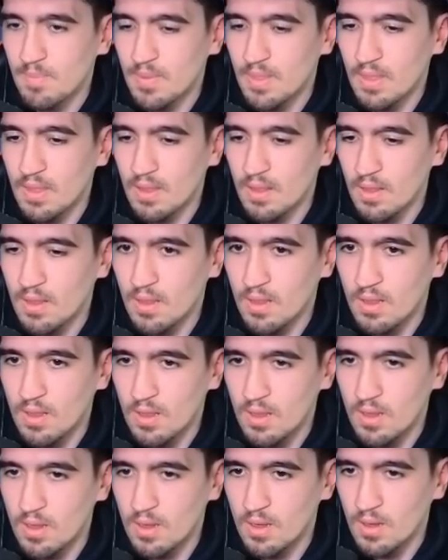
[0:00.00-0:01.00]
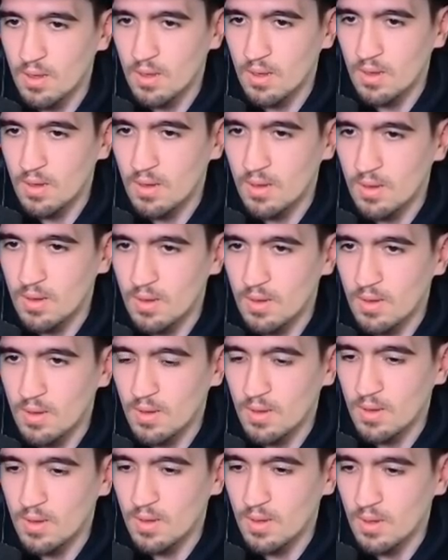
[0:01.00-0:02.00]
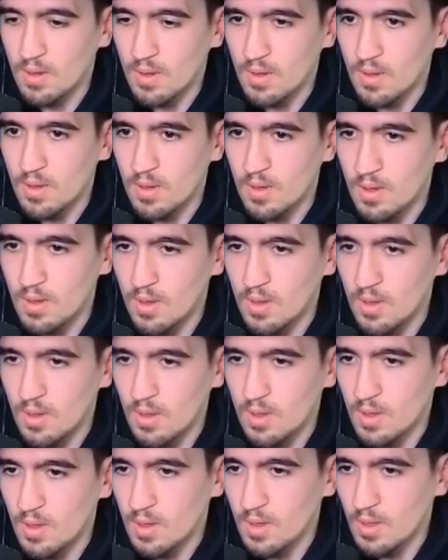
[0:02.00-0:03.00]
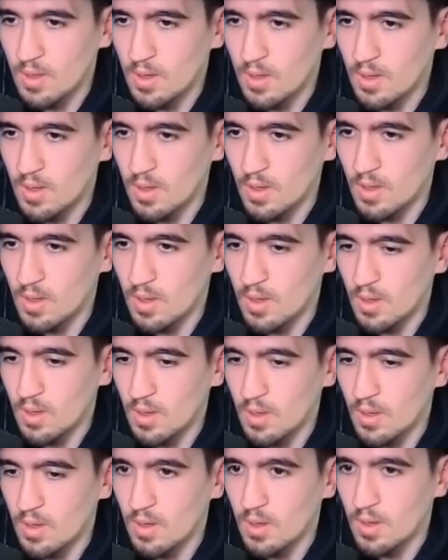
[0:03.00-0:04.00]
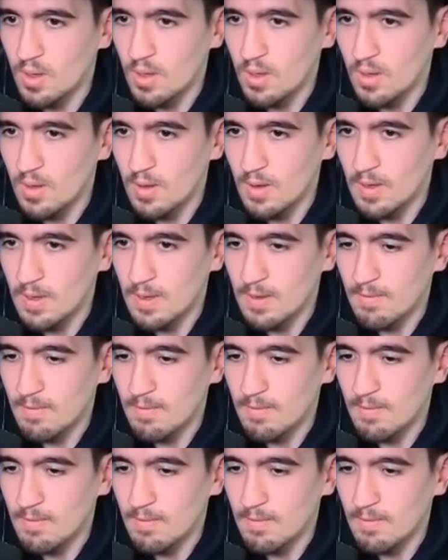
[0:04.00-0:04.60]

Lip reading: (no one is talking)